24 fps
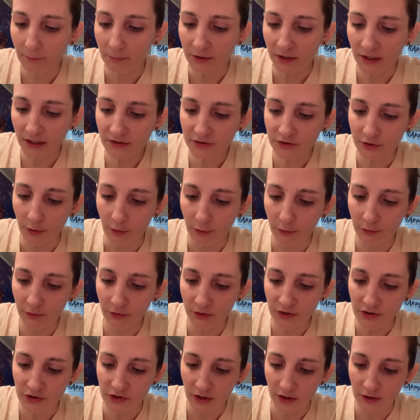but I
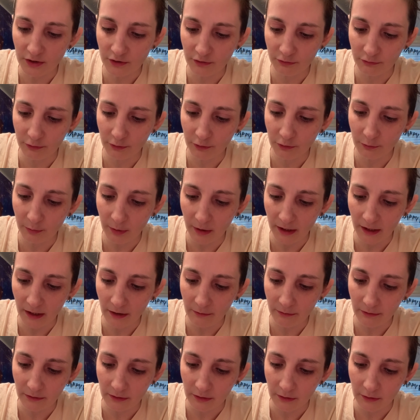totally judge food by how
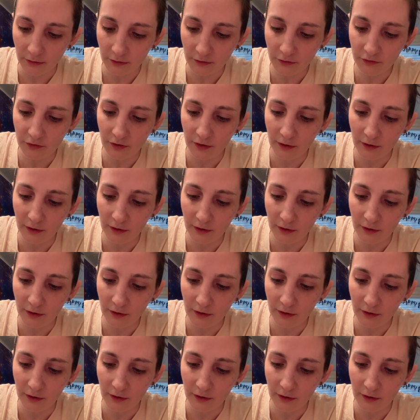it looks.